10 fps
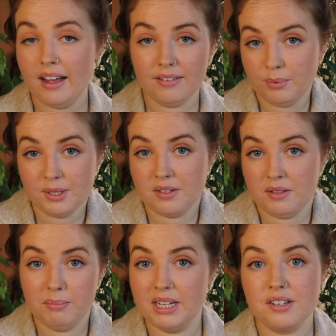was
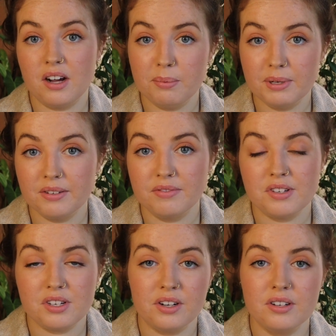the big topic of
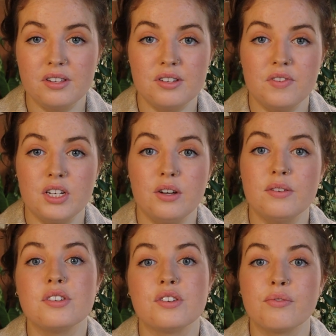the start of this video,
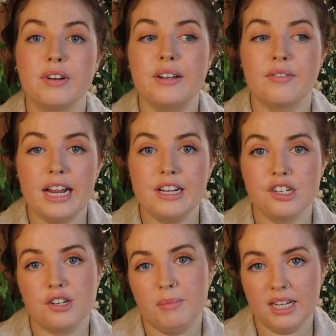is to
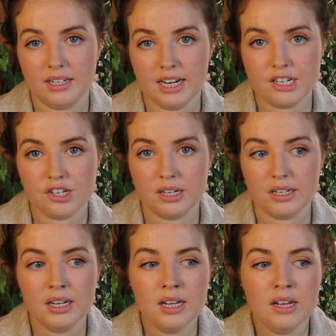rearrange my collection.